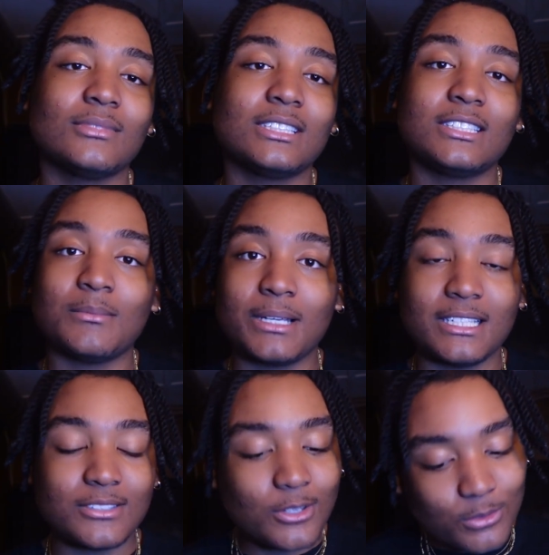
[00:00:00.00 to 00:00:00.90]

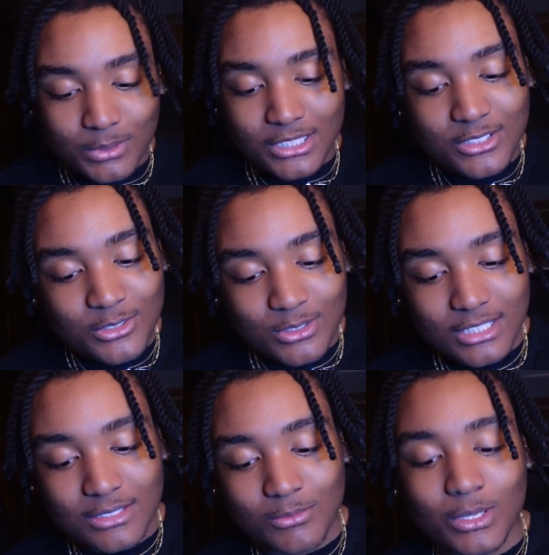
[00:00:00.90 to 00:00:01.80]
Somebody told me to do
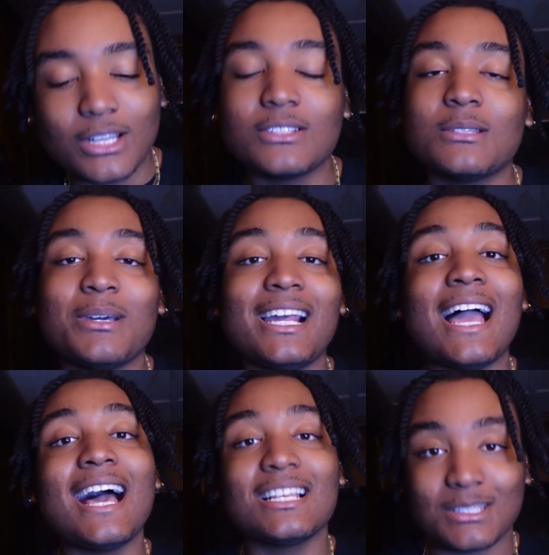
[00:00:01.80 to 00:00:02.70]
this. Well, somebody
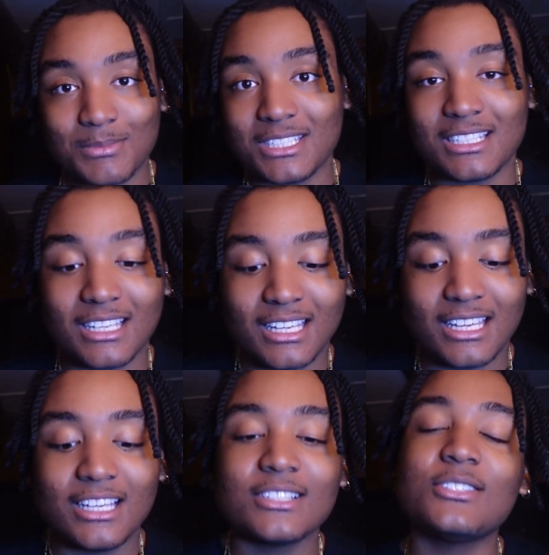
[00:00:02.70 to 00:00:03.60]
asked me
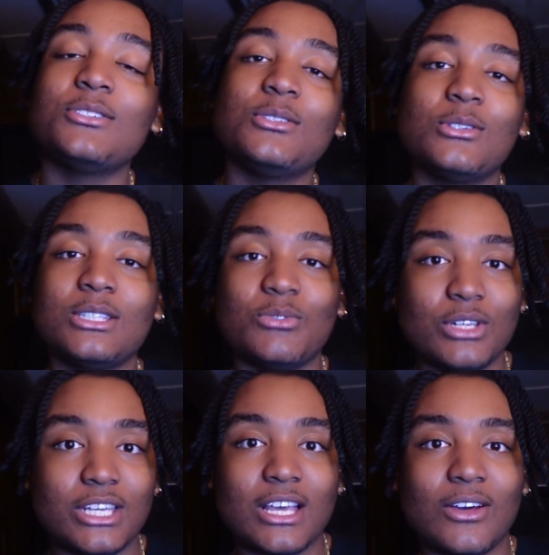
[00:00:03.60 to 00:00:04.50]
to do this
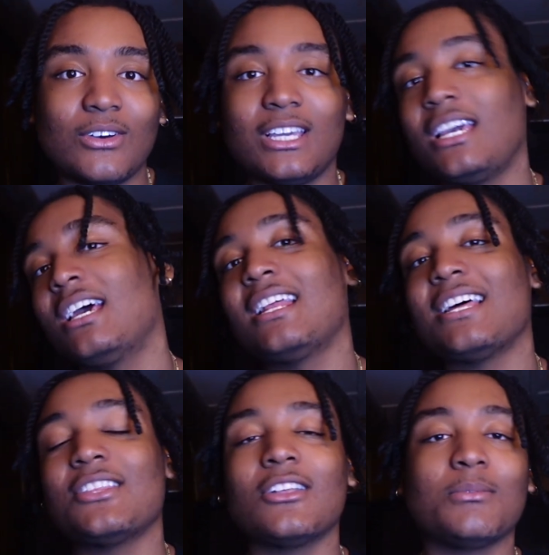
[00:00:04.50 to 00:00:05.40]
video, and I
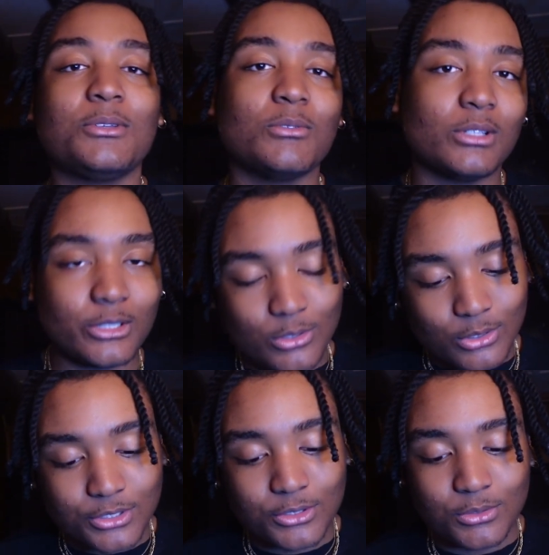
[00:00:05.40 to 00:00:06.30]
thought it'd be really
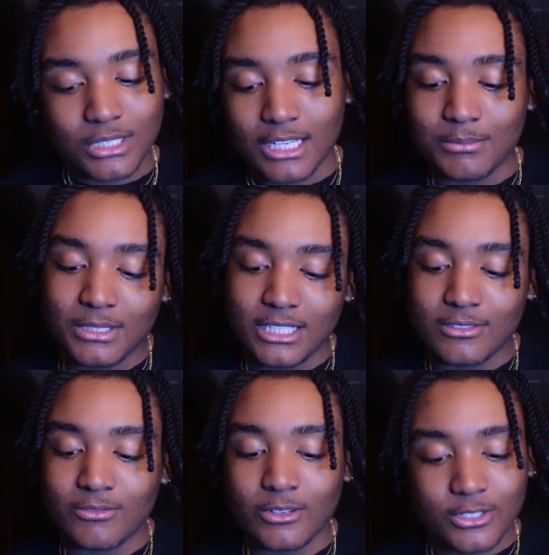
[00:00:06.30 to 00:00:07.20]
cool to do an updated
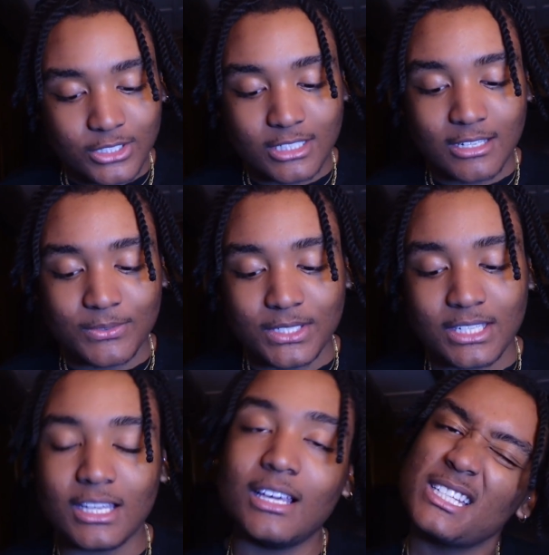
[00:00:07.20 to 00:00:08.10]
version of
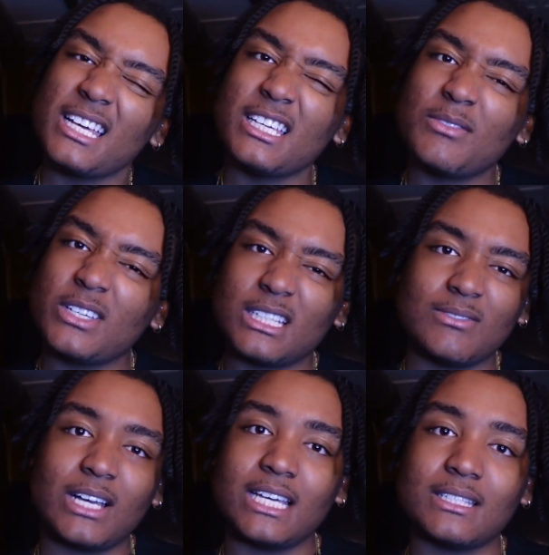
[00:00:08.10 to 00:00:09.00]
it. And it's like giving
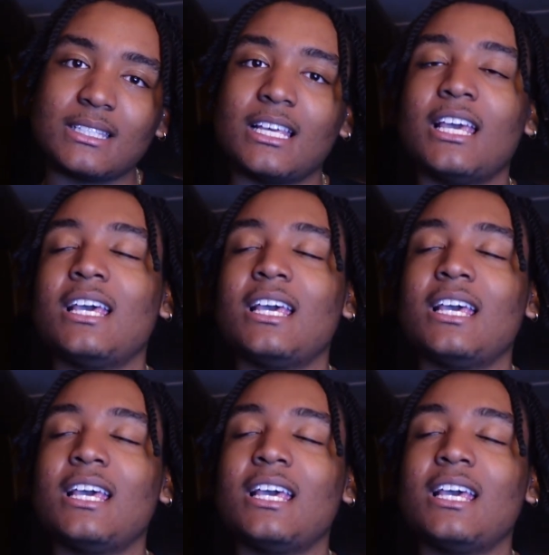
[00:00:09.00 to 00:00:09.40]
advice